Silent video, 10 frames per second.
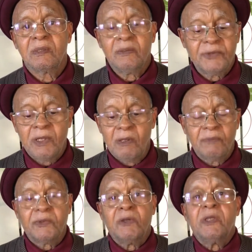
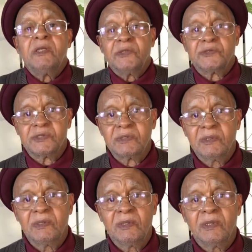They're his.
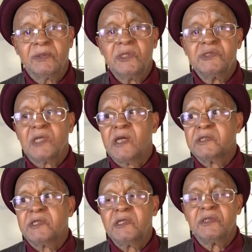These
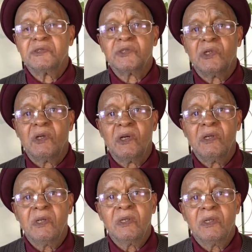ideas
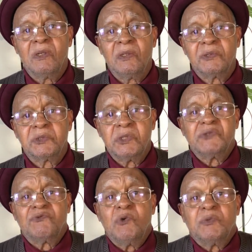are
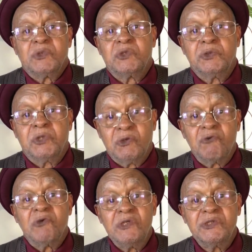transformed into
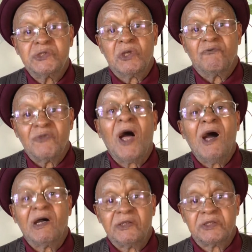degrees of
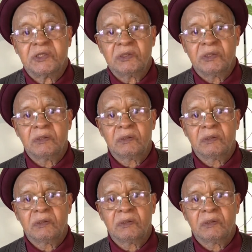knowledge